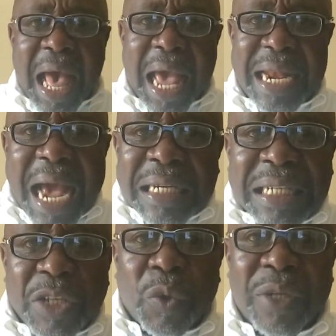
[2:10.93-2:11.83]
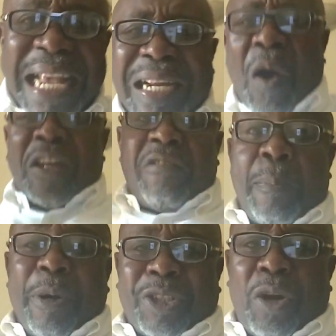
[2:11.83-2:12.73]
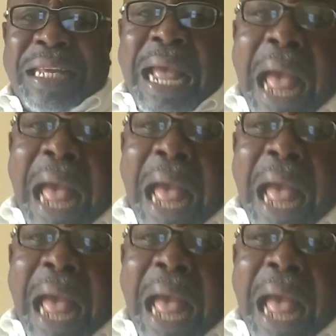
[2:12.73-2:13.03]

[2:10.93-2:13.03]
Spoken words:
and answer you. The God of Apostolic